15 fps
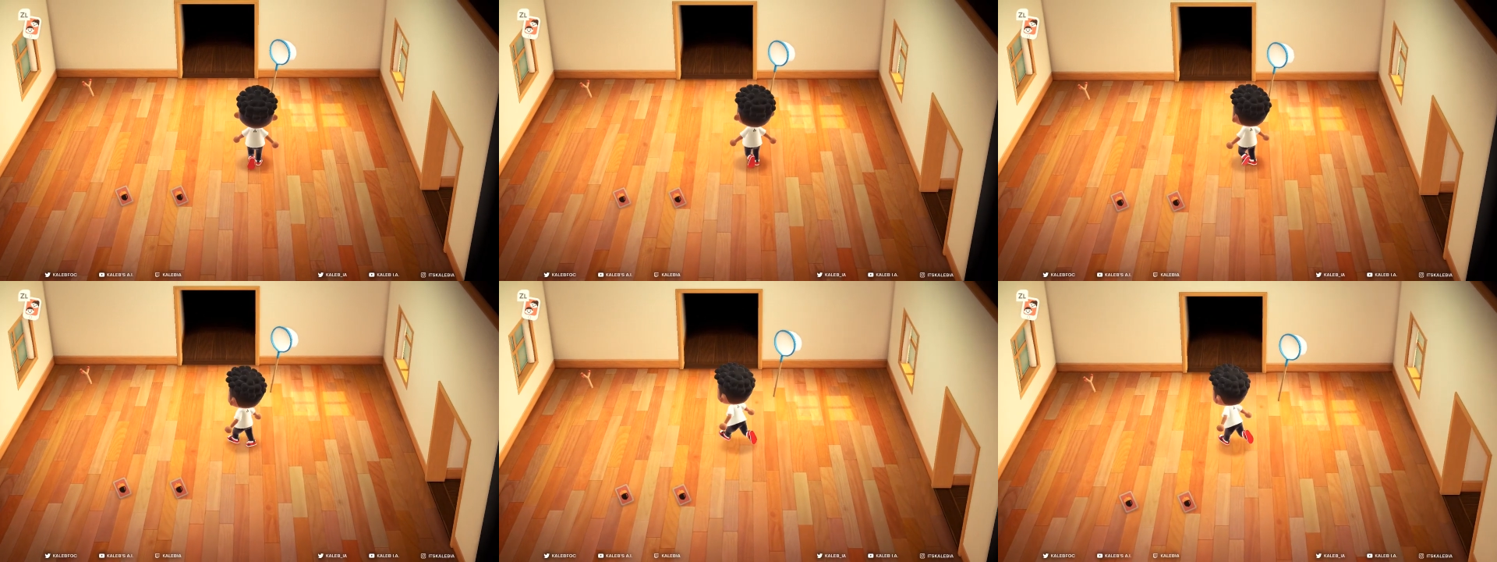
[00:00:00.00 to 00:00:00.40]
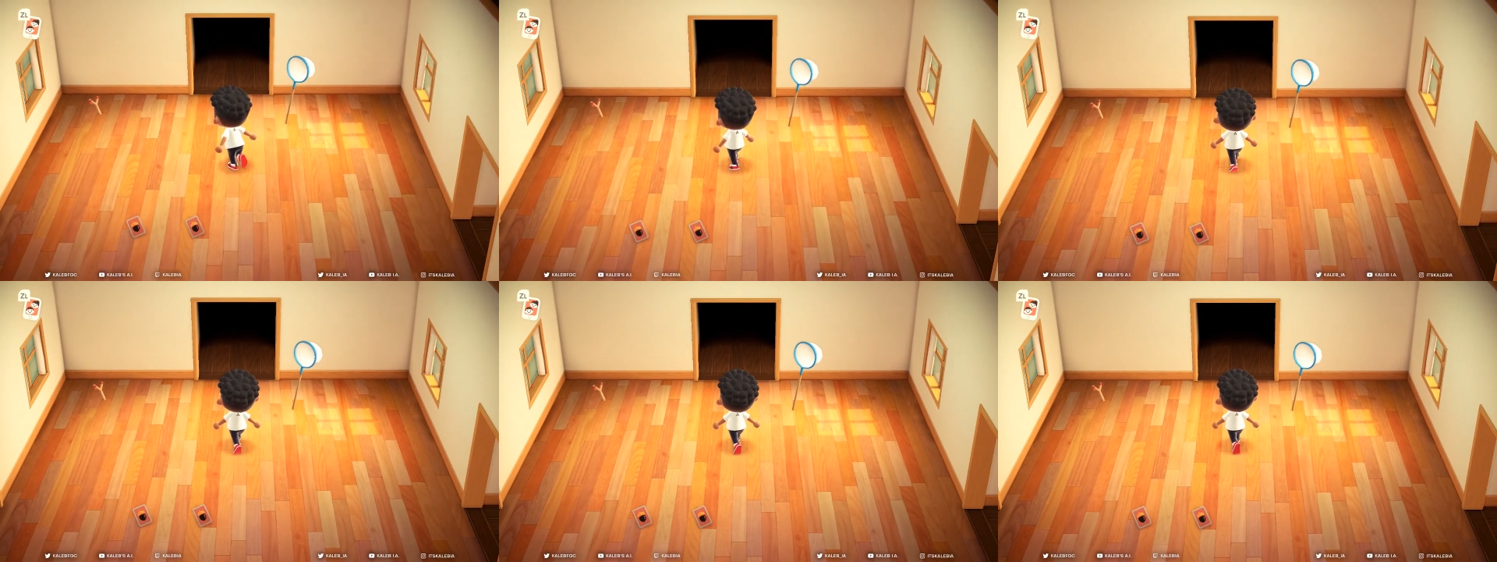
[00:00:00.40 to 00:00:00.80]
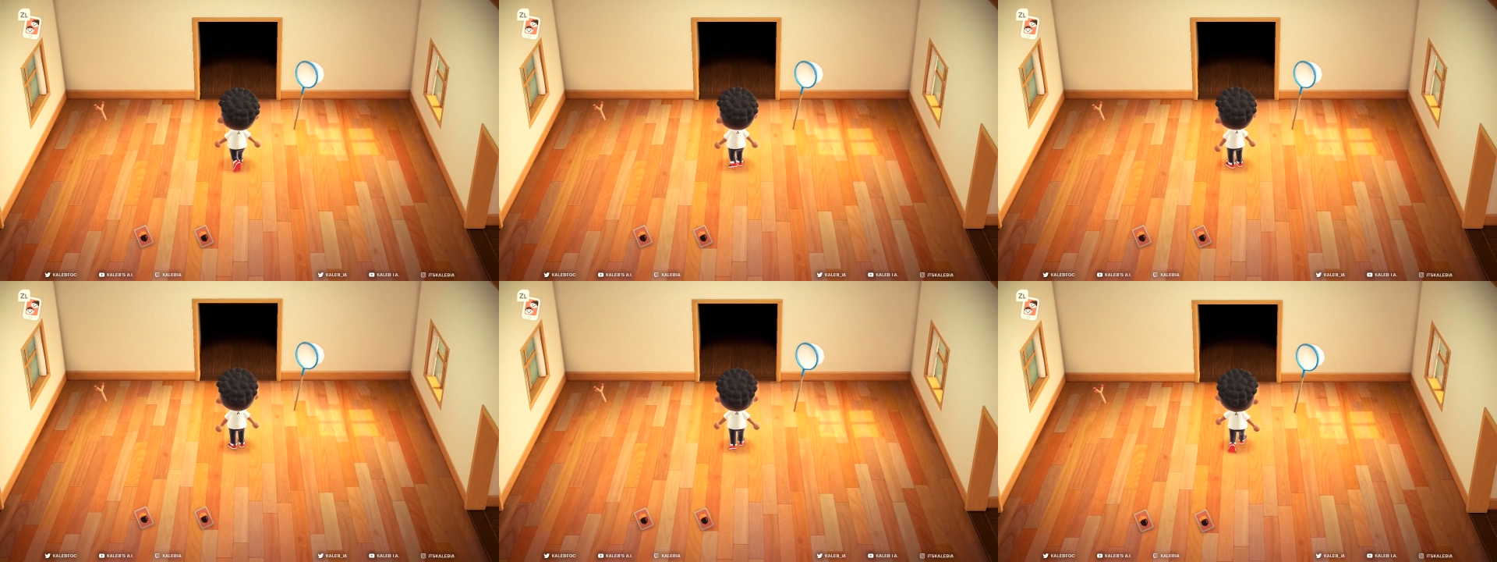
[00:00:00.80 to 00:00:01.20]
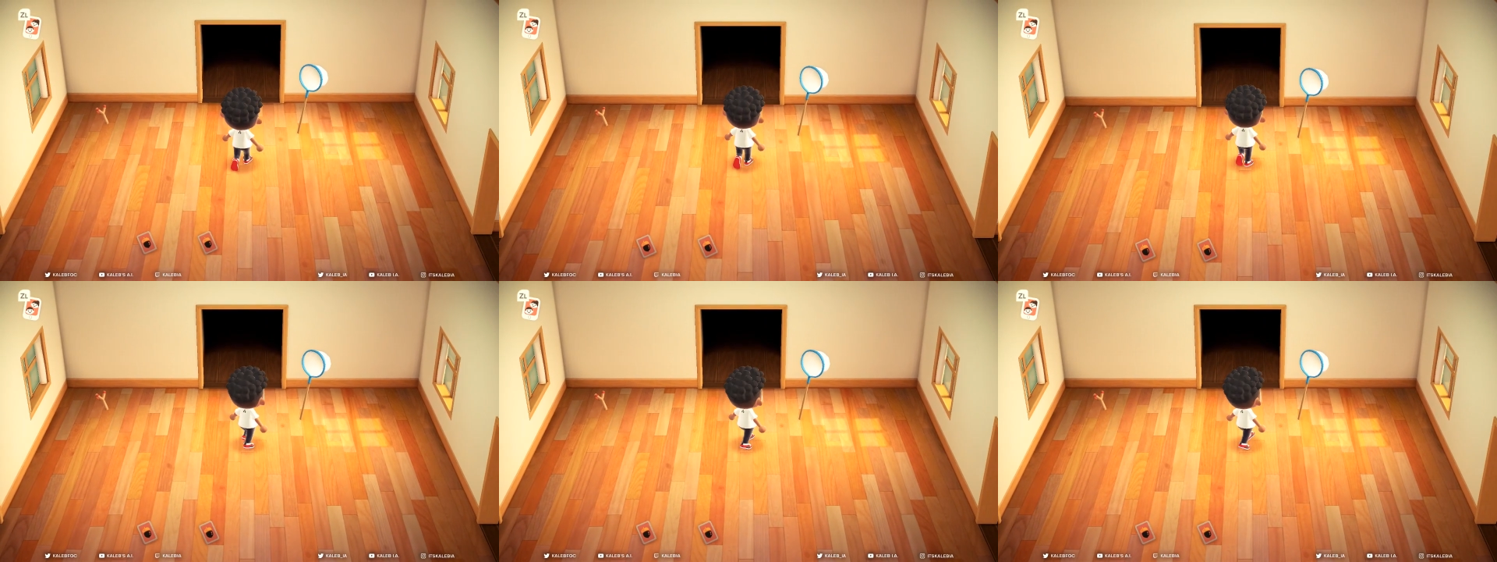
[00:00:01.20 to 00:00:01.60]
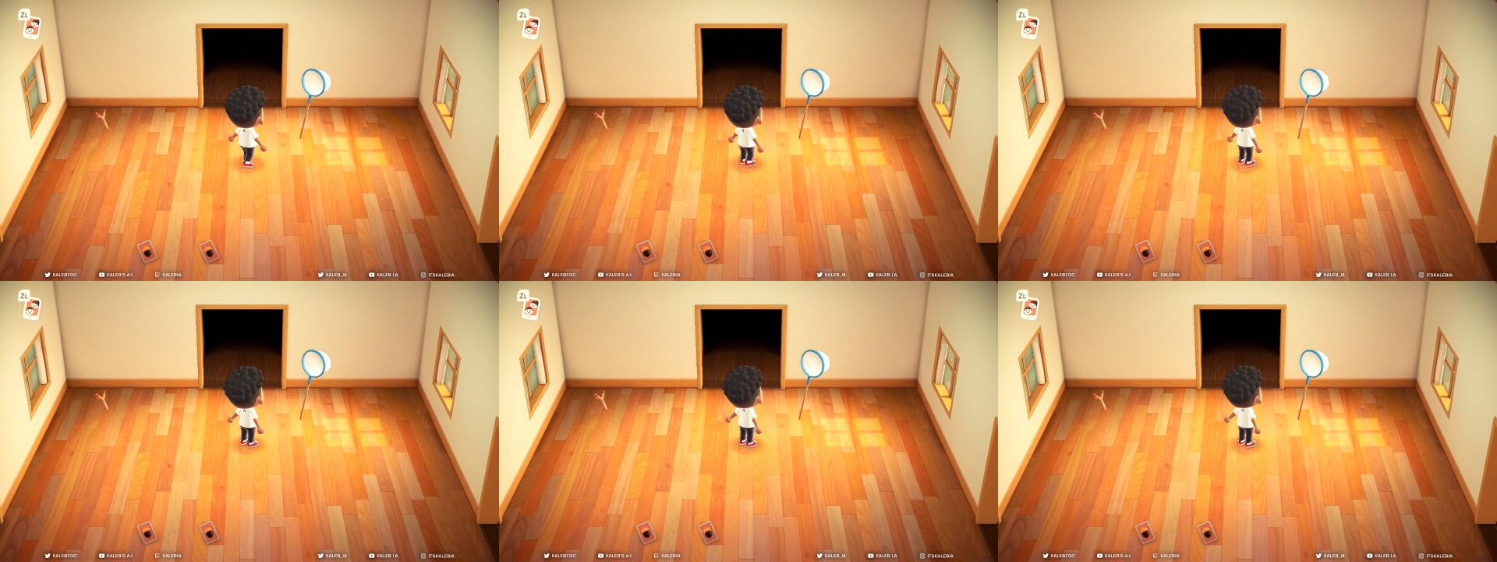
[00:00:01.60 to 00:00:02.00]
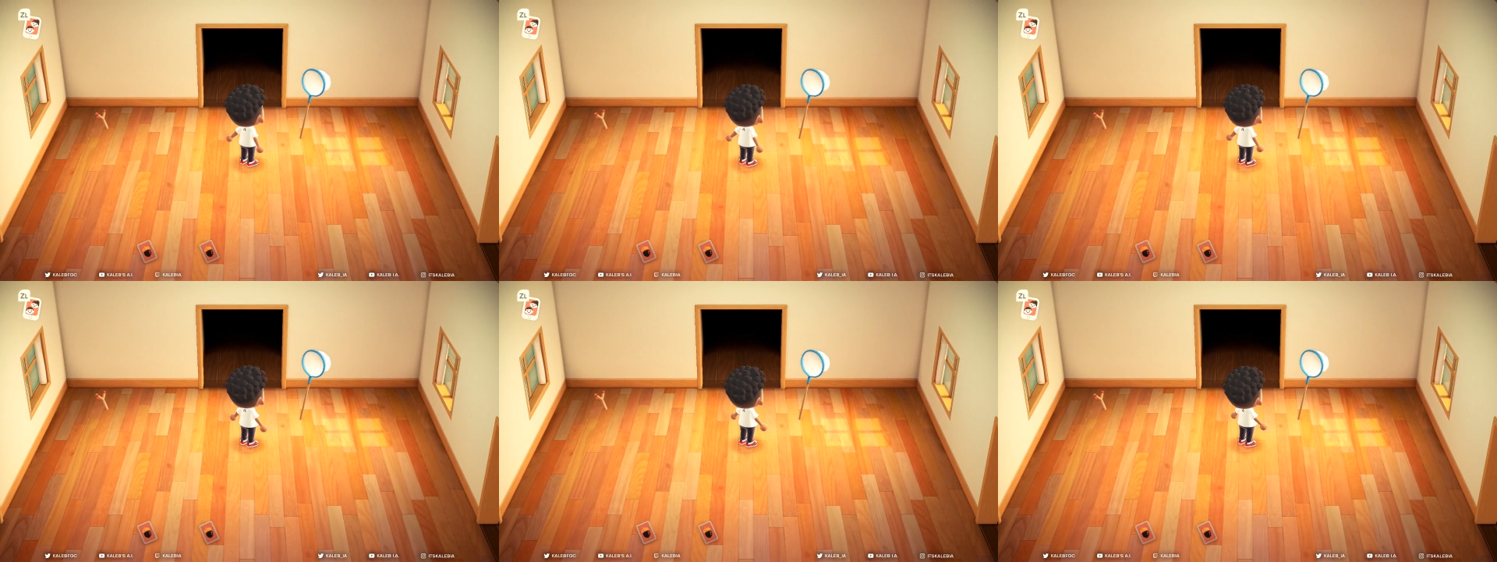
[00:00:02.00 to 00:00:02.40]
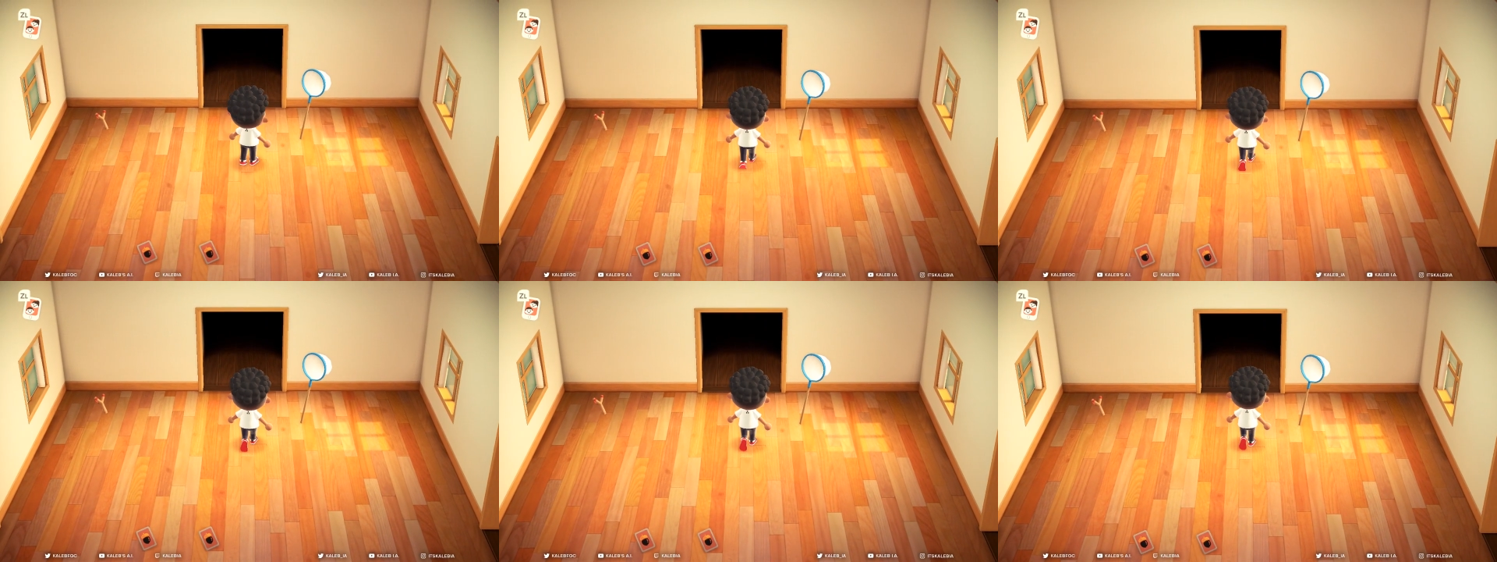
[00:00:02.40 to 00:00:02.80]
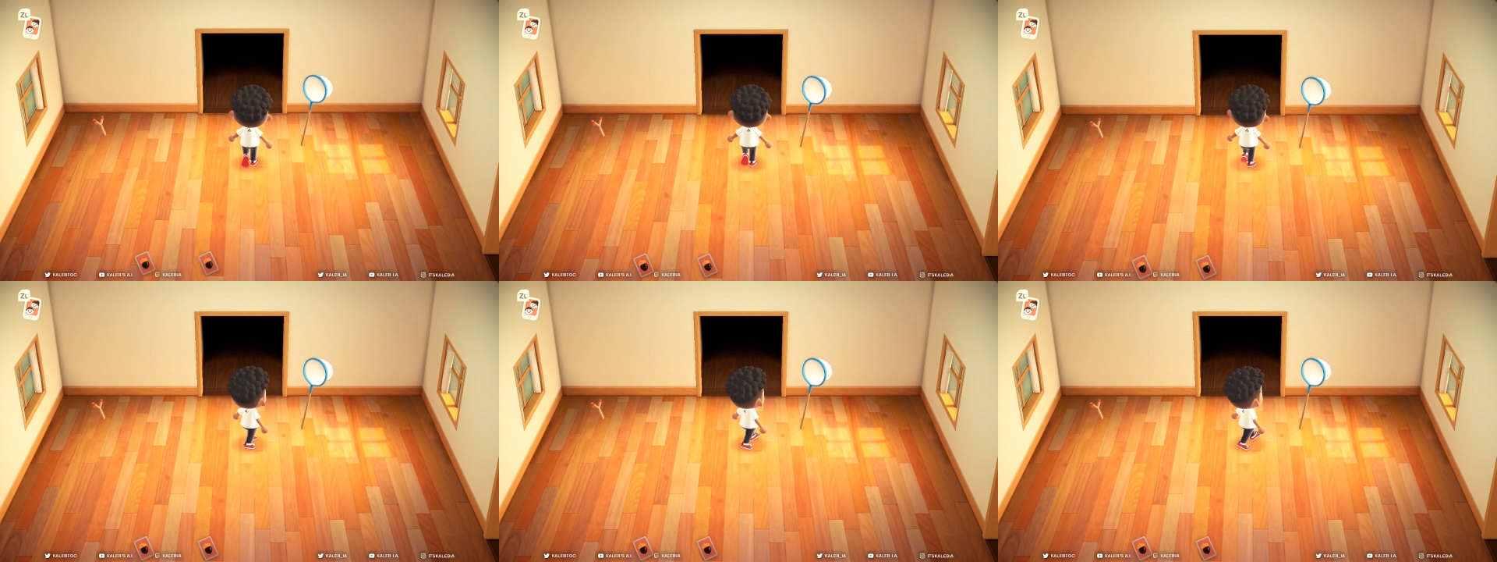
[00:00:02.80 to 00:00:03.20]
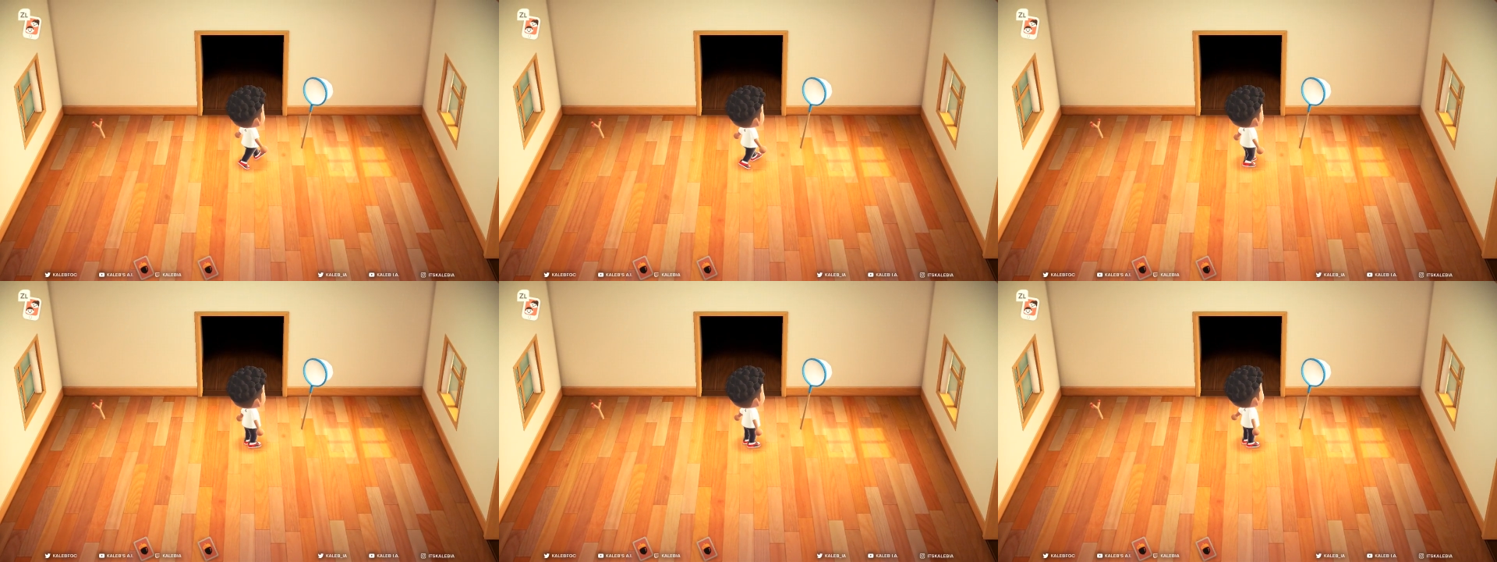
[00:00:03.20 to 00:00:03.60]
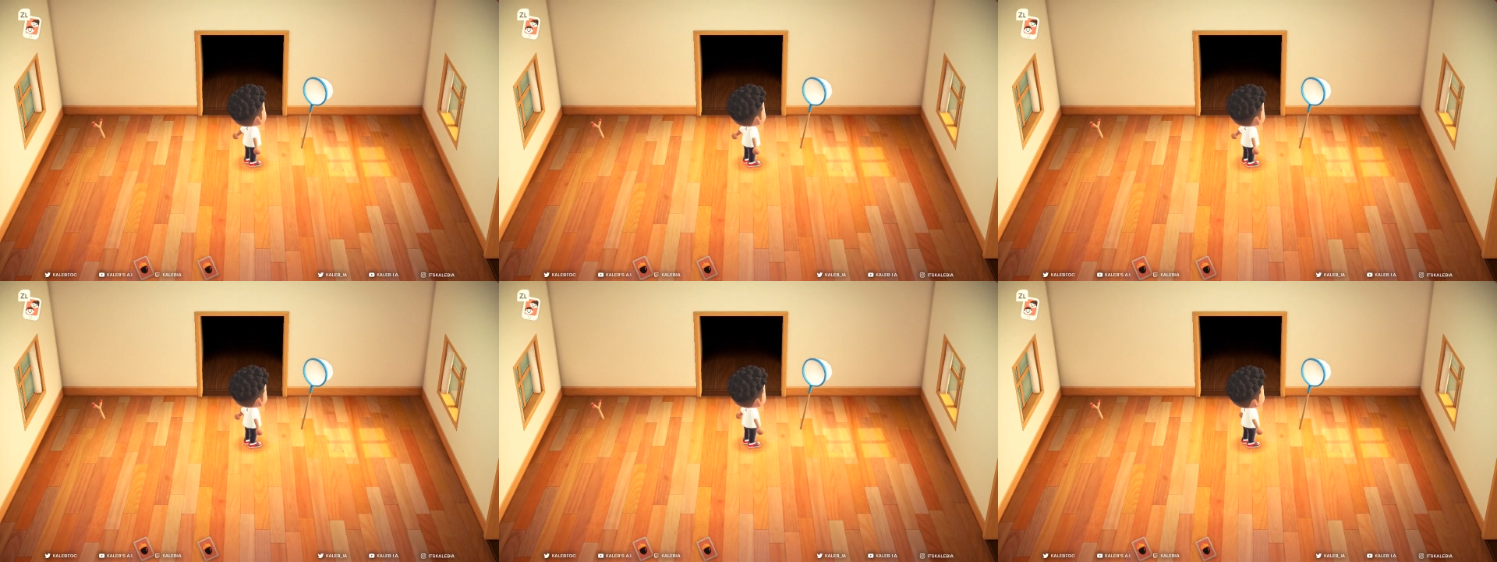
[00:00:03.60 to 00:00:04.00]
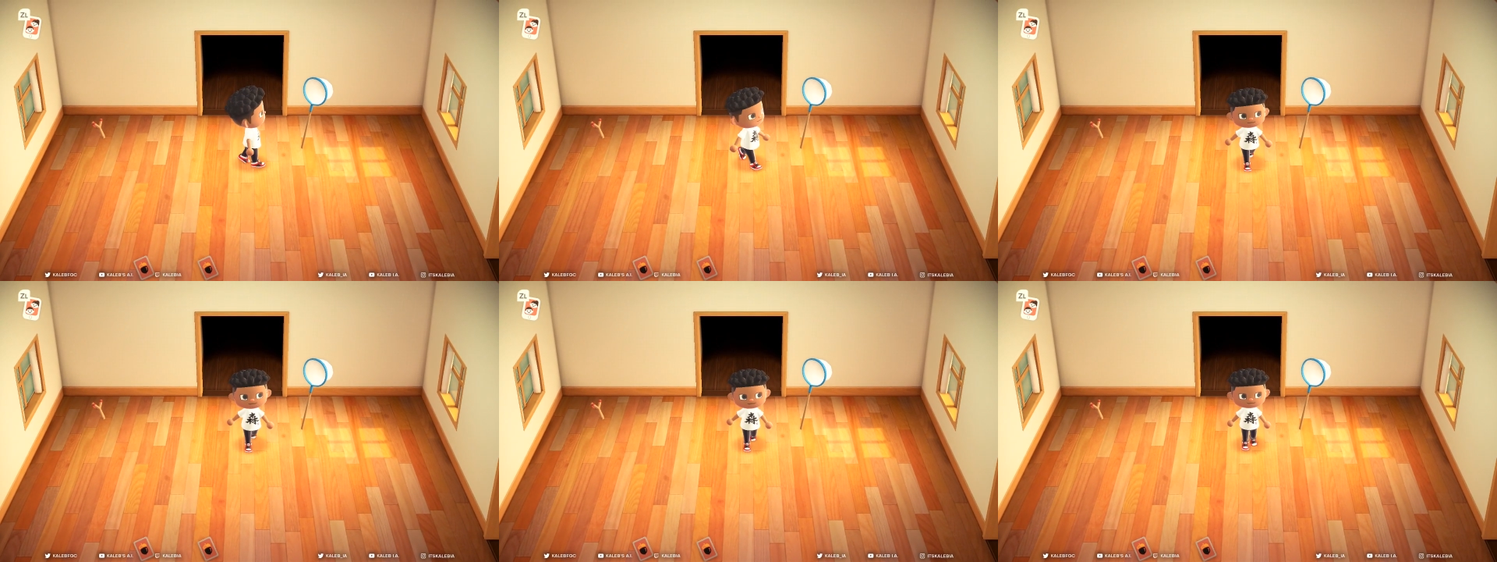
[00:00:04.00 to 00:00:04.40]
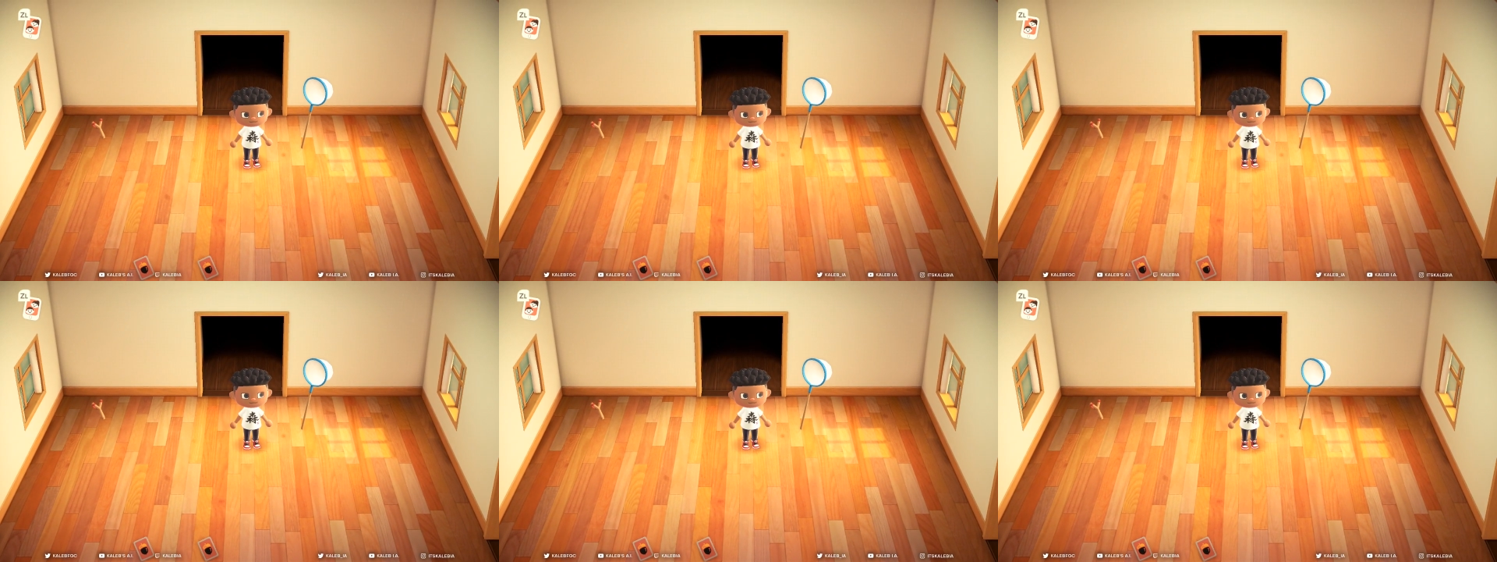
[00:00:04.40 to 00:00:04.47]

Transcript: Nobody's mouth can be seen.